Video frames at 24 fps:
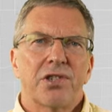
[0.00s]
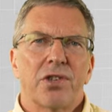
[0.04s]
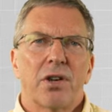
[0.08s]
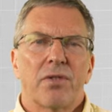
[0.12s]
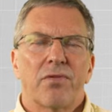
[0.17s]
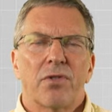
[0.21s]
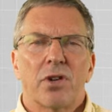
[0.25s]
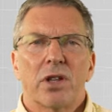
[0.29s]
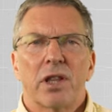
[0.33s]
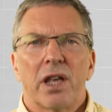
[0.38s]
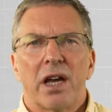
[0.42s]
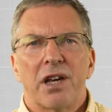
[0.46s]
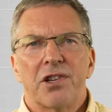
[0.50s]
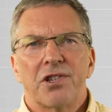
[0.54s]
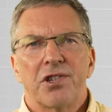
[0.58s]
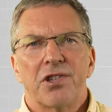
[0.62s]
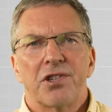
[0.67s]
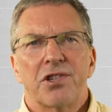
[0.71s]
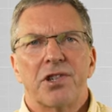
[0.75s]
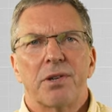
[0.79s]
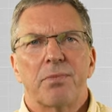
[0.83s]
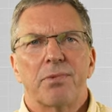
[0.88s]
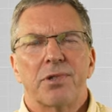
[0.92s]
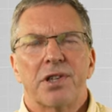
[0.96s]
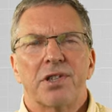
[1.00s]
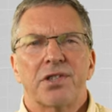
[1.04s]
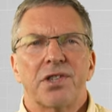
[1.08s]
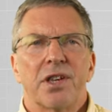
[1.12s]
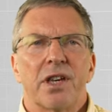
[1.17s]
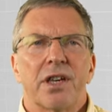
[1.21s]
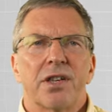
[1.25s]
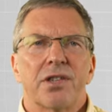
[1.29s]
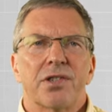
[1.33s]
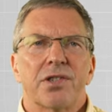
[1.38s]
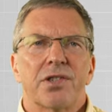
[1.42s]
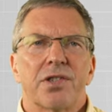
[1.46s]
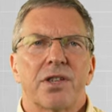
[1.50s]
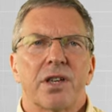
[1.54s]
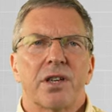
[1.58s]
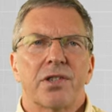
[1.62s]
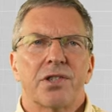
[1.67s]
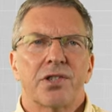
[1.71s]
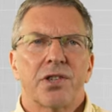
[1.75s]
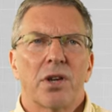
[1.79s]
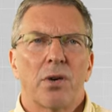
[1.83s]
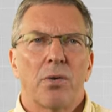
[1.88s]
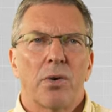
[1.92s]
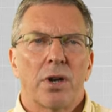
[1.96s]
of relationship success, and
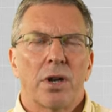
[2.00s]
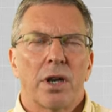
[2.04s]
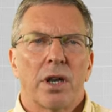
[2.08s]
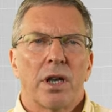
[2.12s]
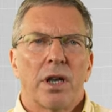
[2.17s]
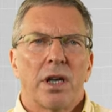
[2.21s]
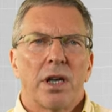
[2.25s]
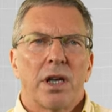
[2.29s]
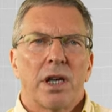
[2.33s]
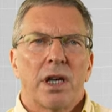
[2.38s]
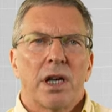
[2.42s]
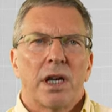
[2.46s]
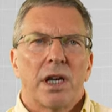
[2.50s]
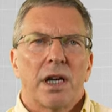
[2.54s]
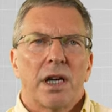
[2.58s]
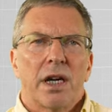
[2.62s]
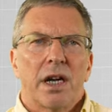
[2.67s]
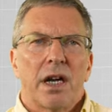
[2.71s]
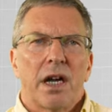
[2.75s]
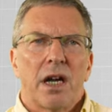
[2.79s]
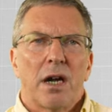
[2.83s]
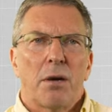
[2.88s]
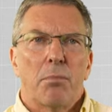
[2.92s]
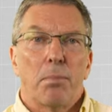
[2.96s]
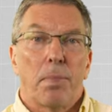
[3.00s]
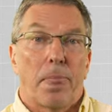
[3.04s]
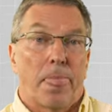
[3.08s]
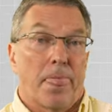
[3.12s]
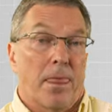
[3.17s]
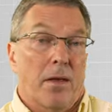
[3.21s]
so on.